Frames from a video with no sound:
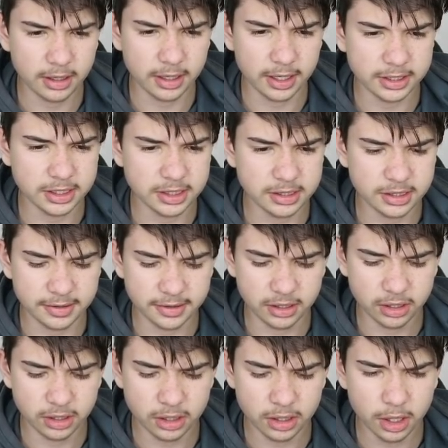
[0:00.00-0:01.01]
I just
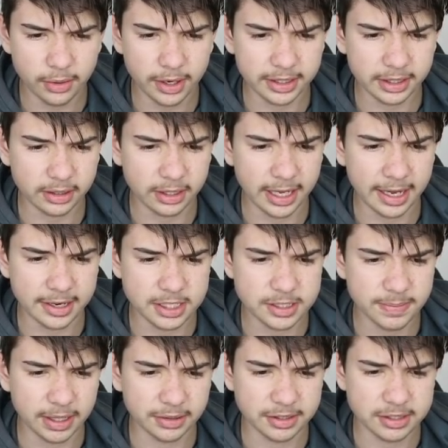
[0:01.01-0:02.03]
no idea how to
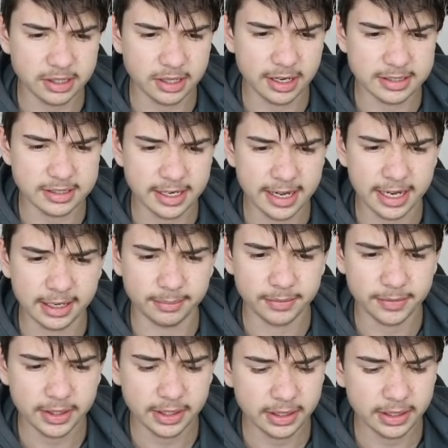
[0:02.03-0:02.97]
spell this guy's name.